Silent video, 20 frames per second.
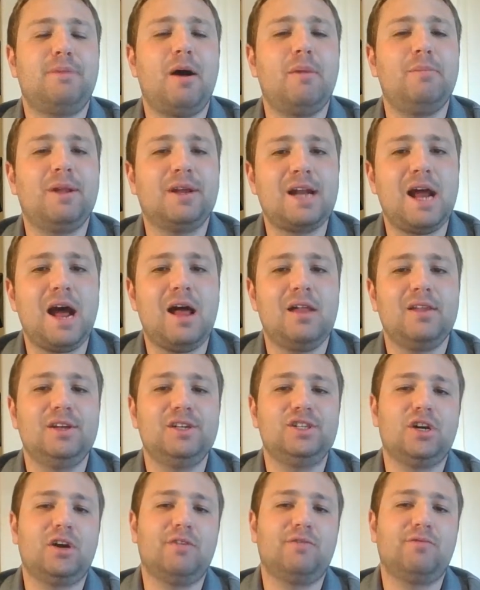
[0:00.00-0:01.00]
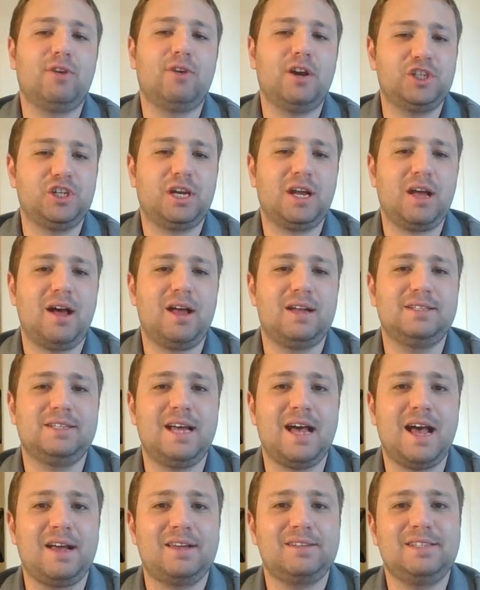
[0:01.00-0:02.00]
public knowledge of Russia
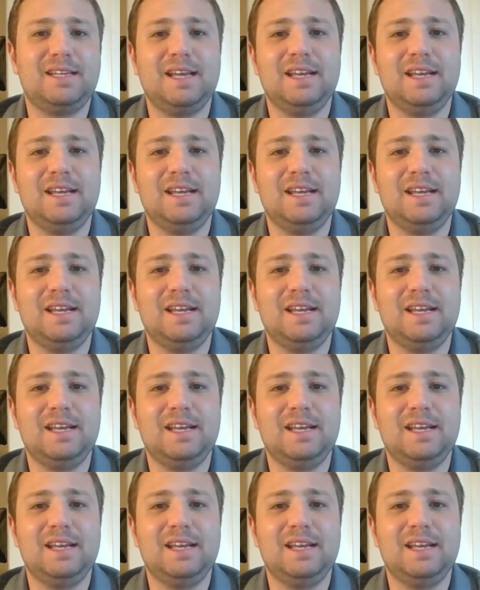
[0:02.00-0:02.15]
contacts.